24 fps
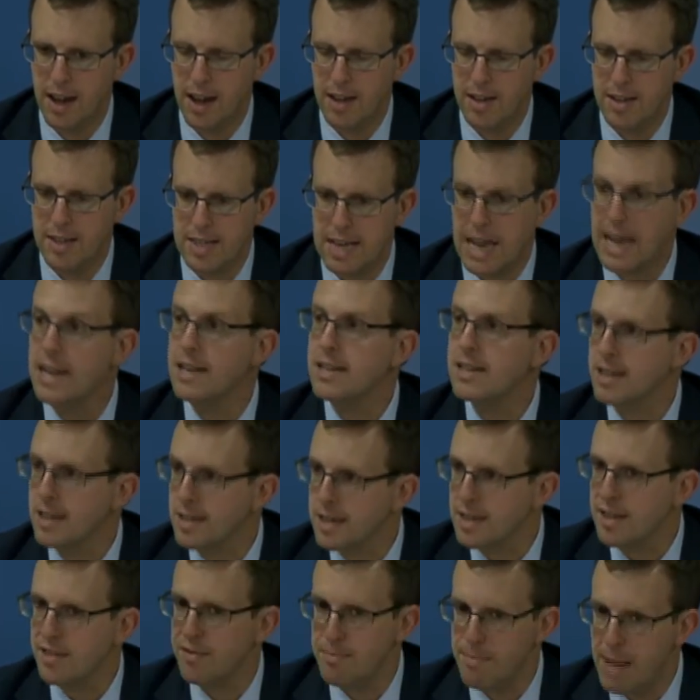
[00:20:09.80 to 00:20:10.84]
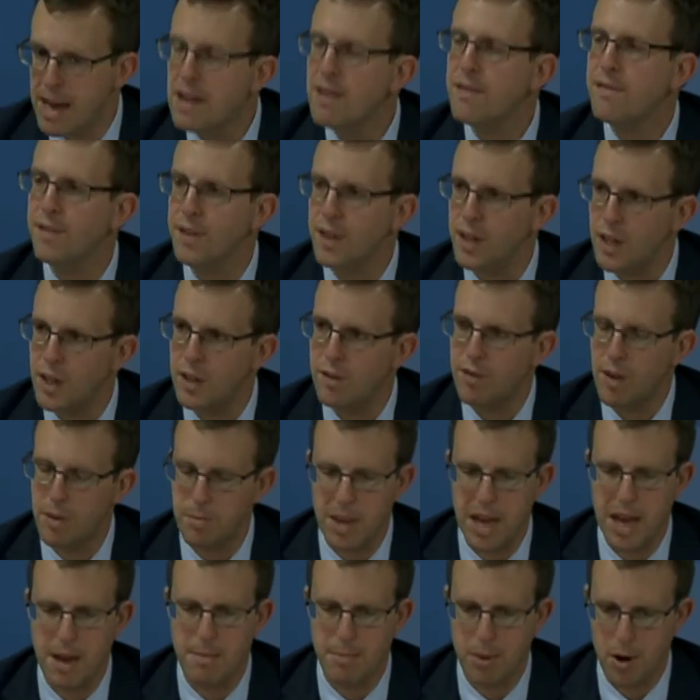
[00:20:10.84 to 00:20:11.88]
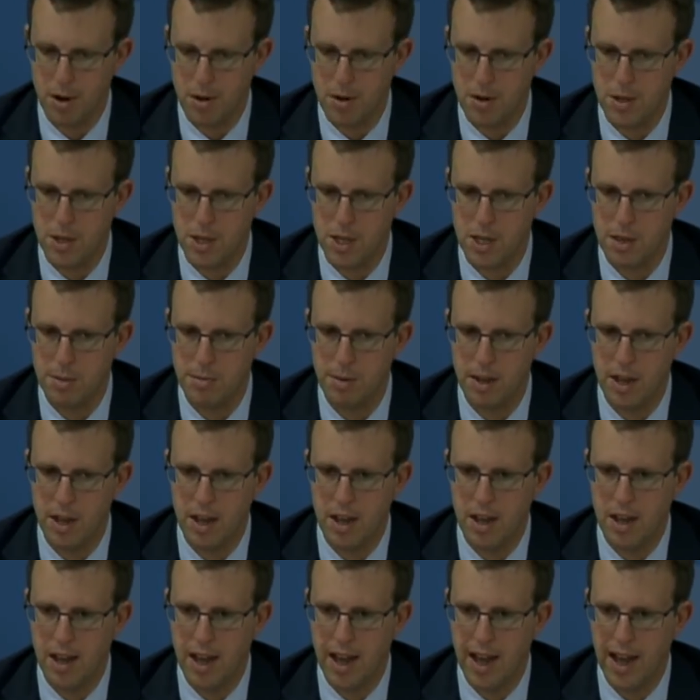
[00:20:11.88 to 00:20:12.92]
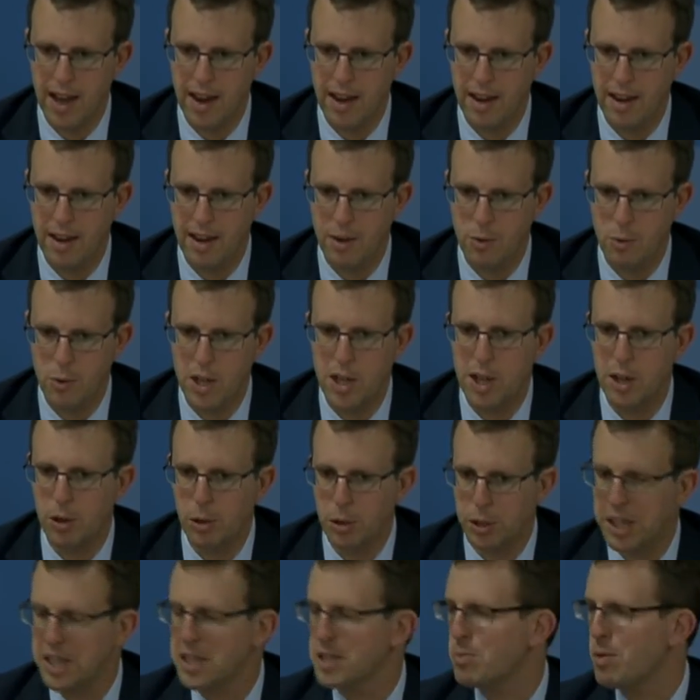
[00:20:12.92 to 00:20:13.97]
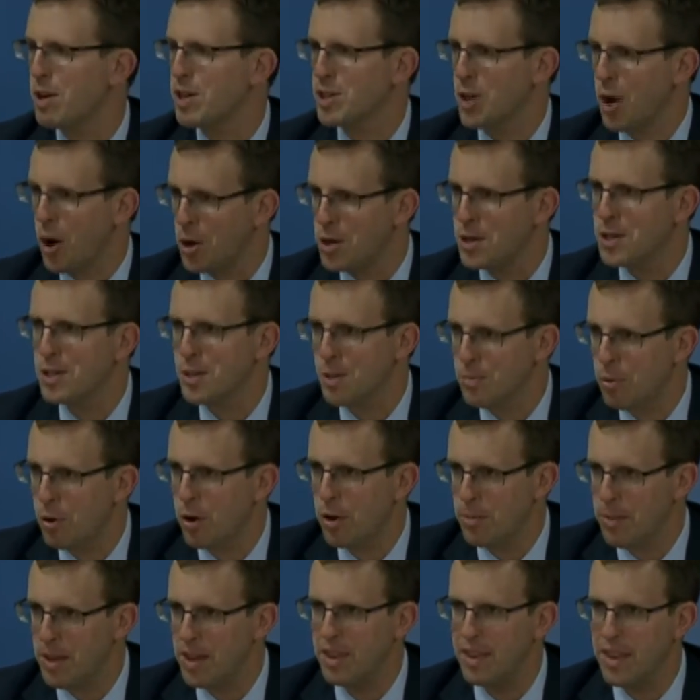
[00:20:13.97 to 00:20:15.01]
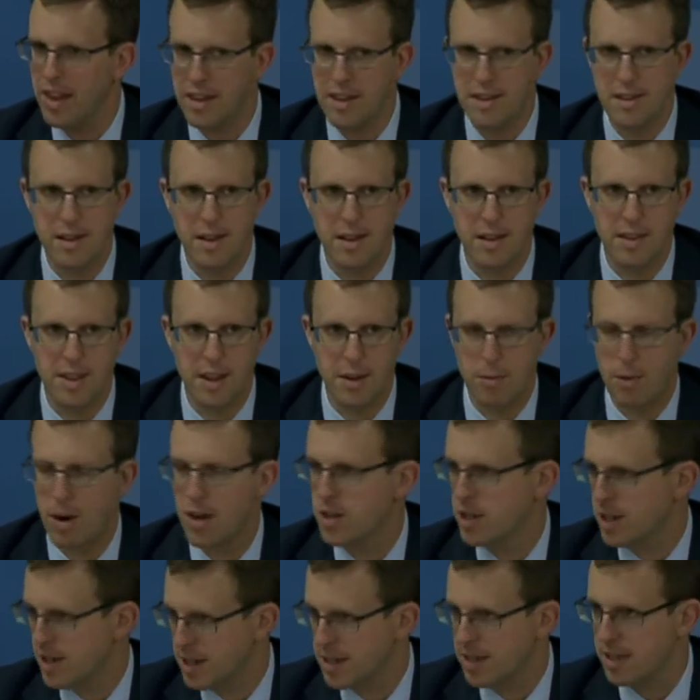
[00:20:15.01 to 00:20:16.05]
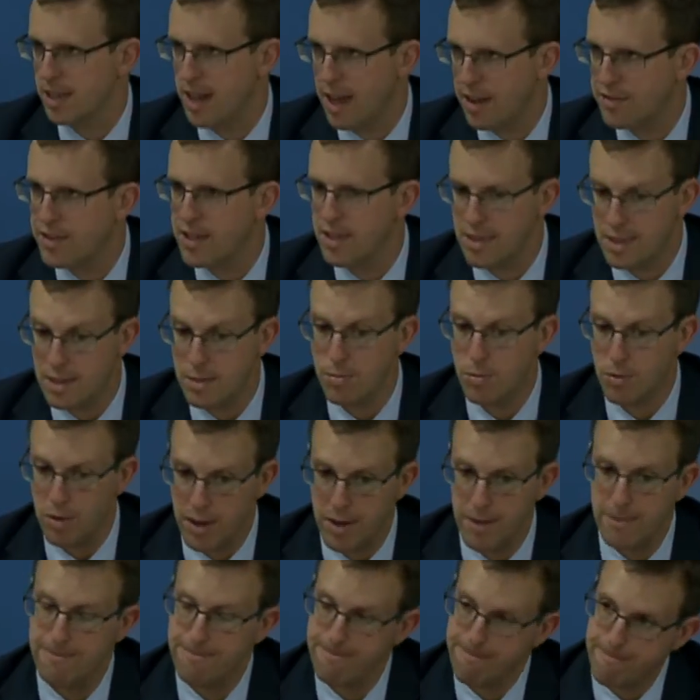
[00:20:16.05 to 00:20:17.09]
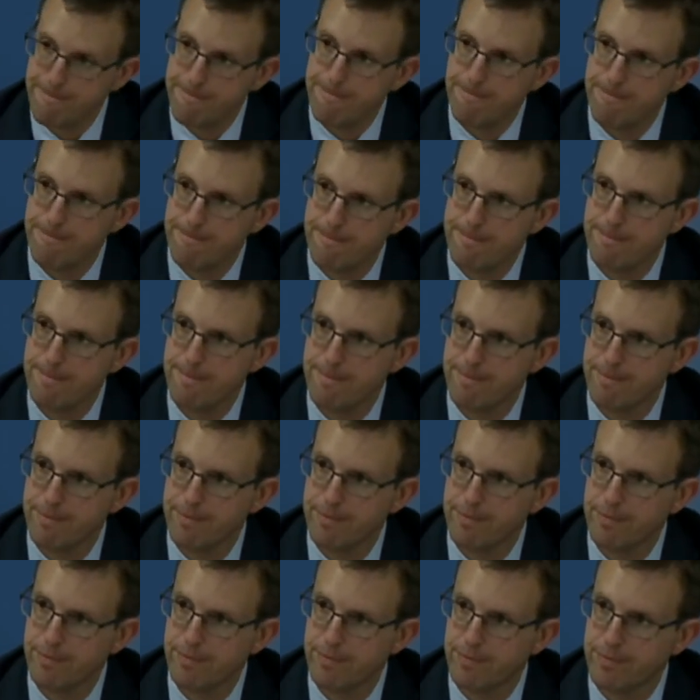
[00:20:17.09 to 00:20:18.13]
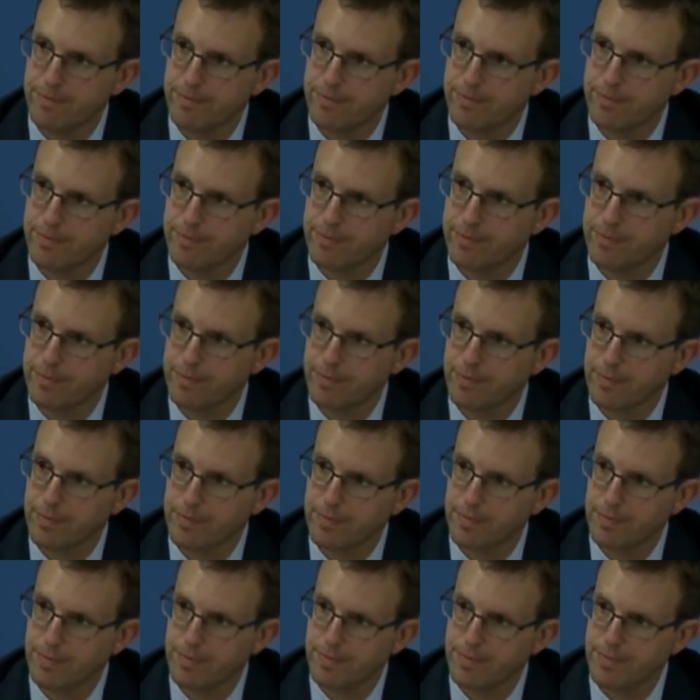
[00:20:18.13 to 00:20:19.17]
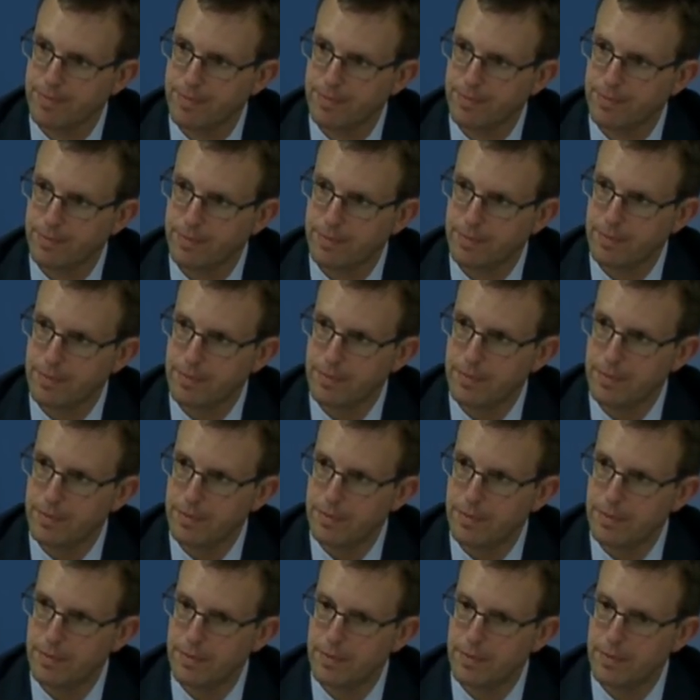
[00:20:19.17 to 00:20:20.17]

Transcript: scientists have benefited from that partnership. And we can only express our disappointment that, that Russia has left at this point. What's the impact? Why are you disappointed?